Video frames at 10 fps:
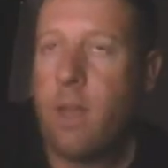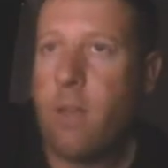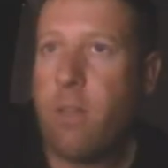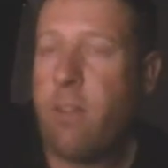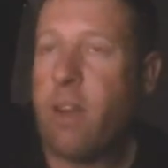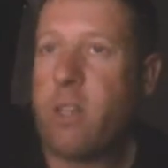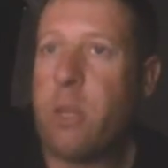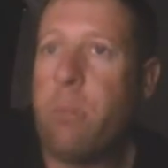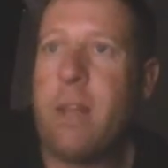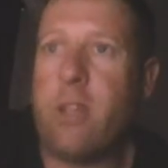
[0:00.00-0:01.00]
if they've
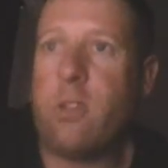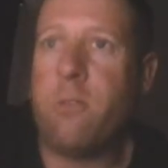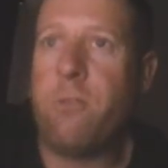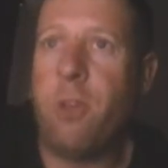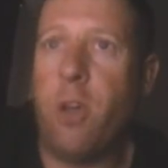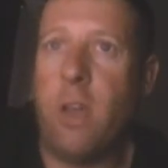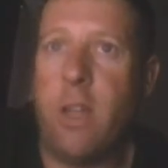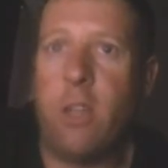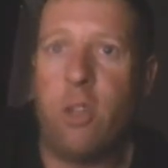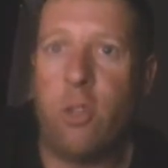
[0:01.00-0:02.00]
actually placed a foot
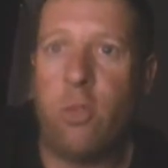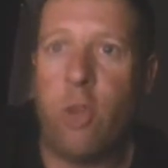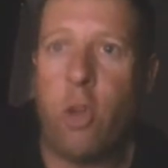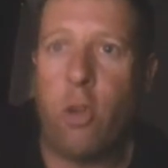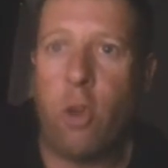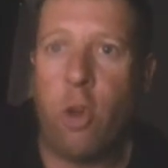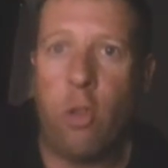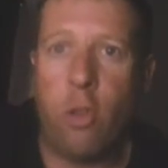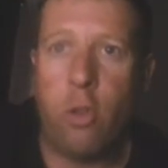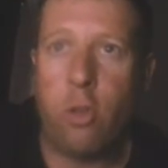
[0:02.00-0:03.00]
into the road on
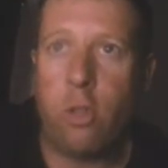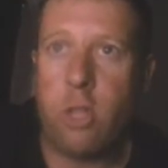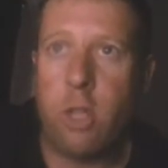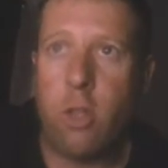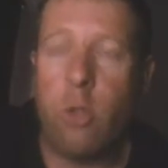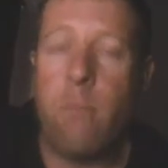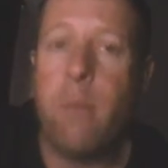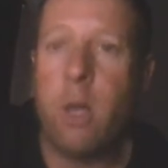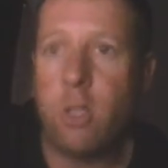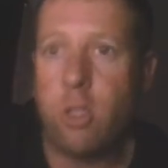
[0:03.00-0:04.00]
the crossing, you
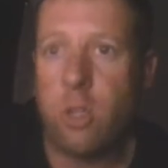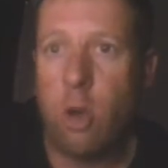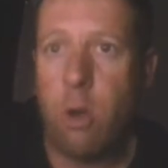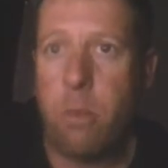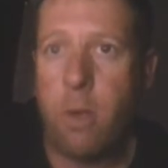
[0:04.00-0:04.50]
must stop.